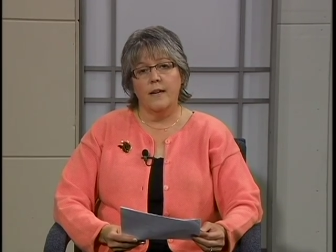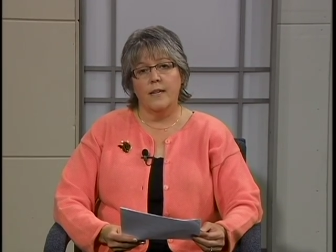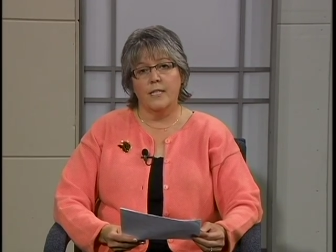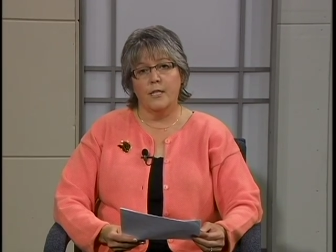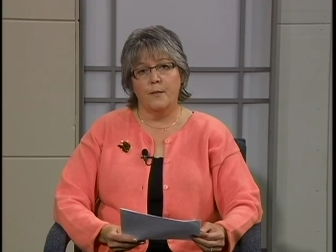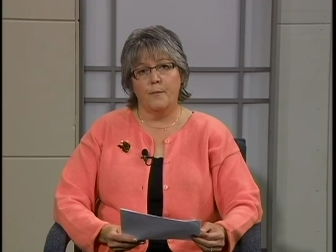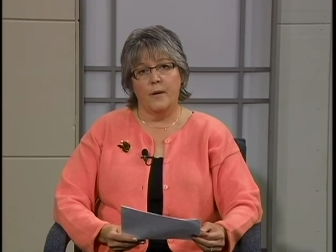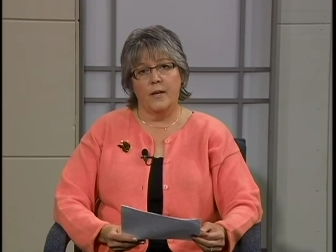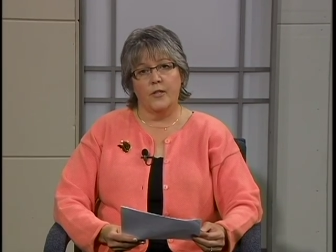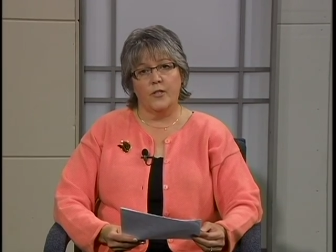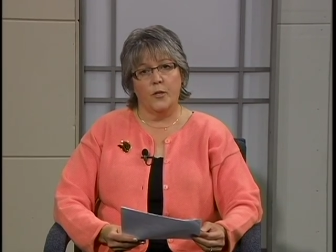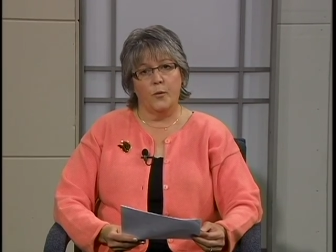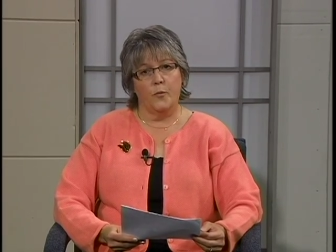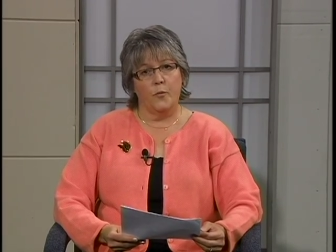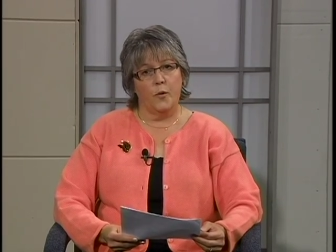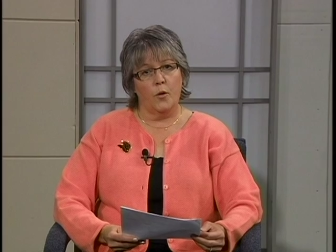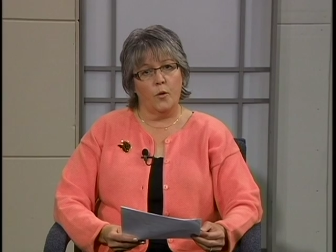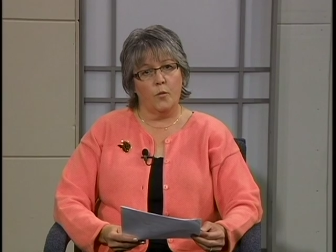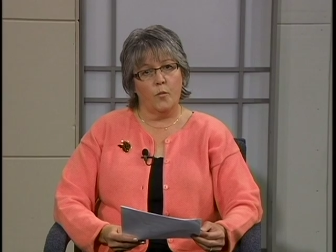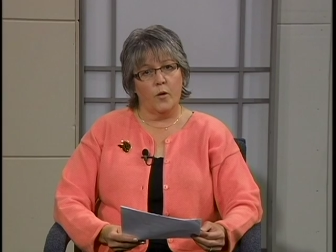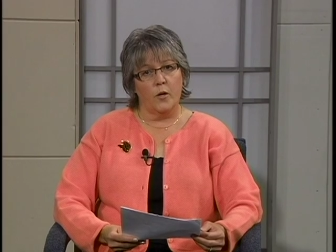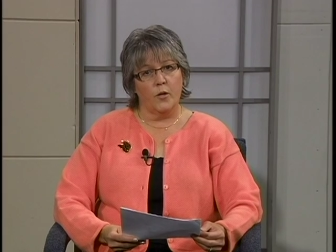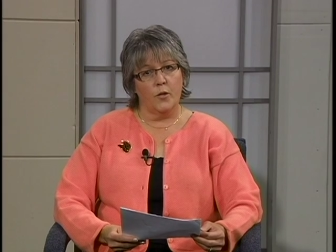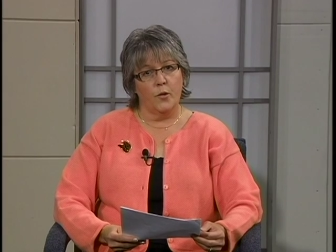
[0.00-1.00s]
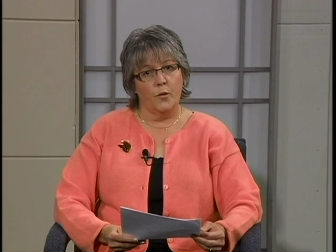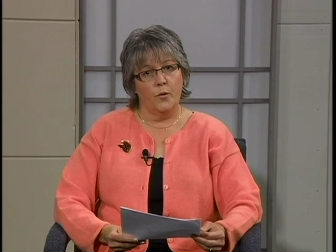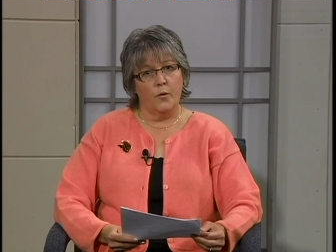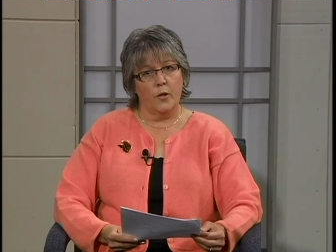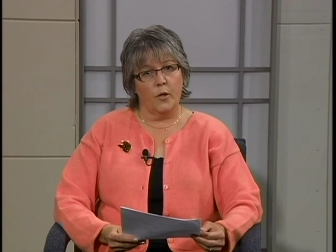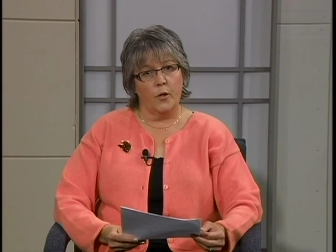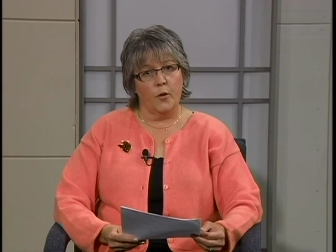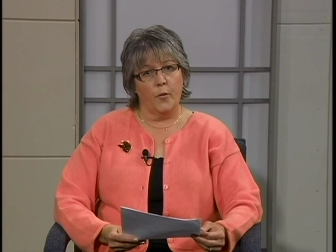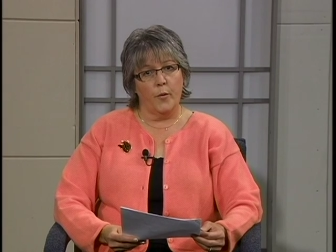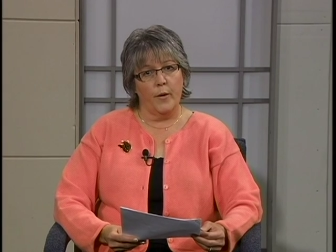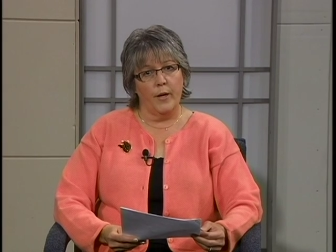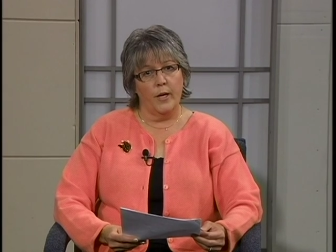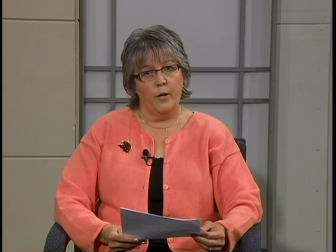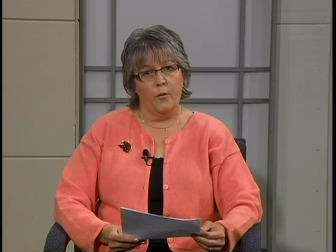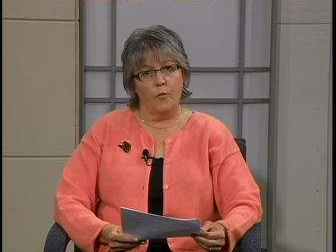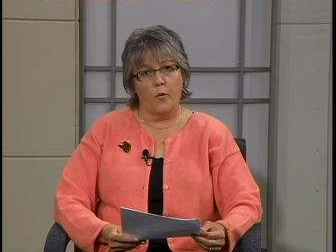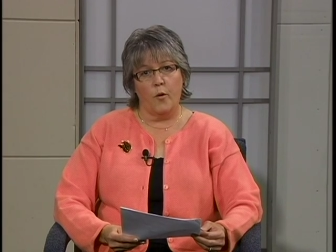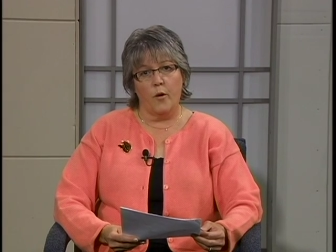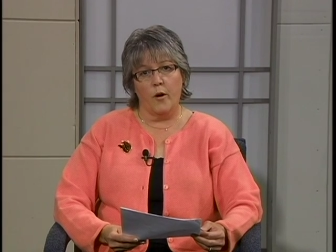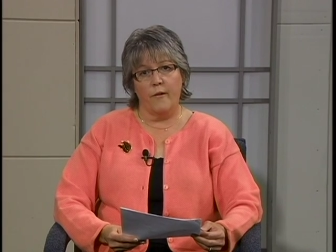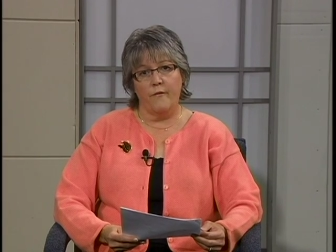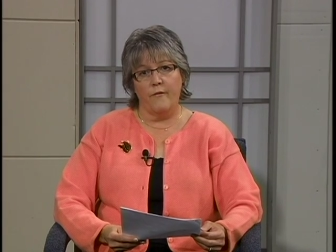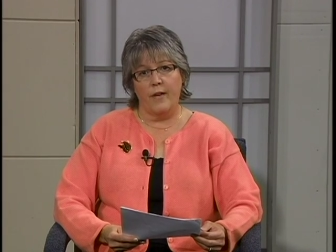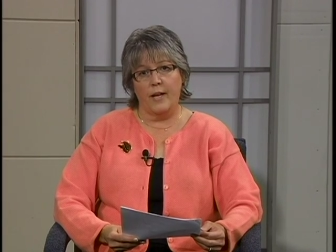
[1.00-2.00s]
especially World War II or Korean
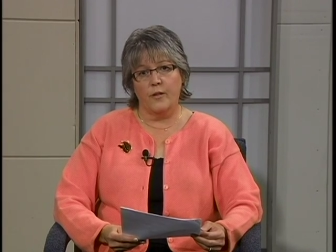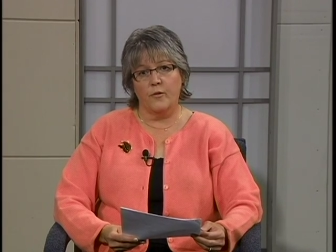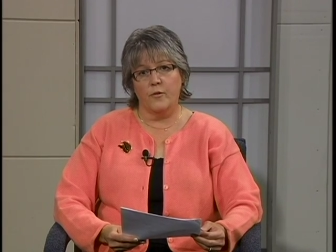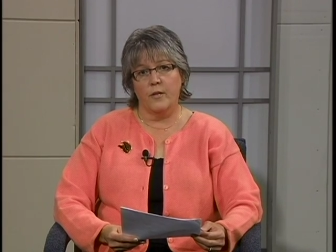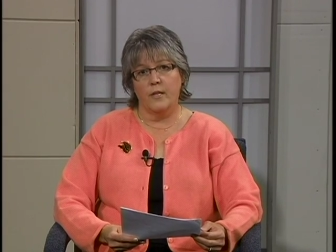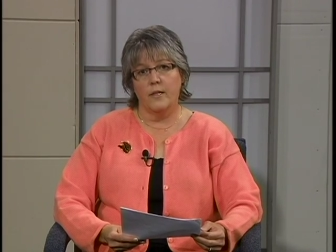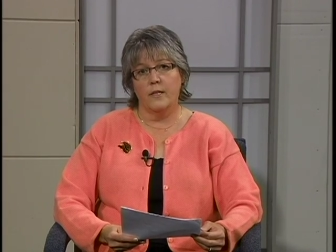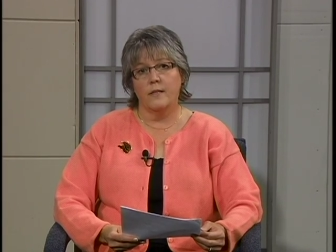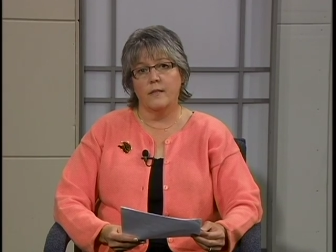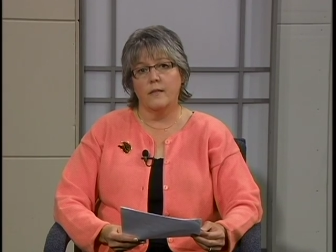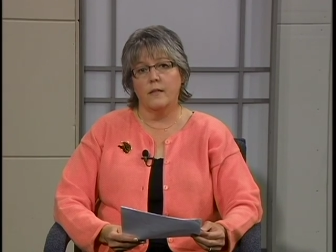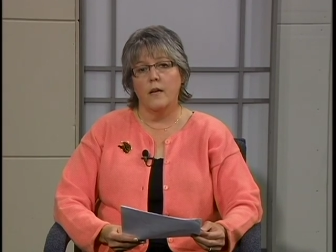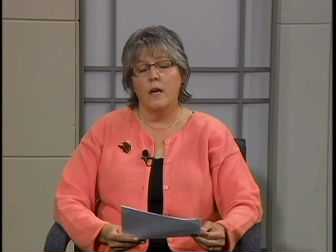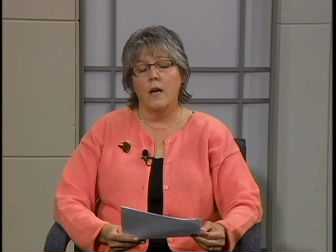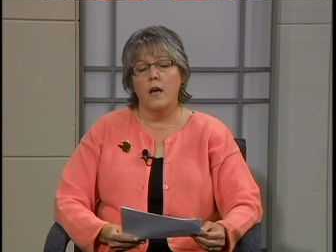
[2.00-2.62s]
War veterans,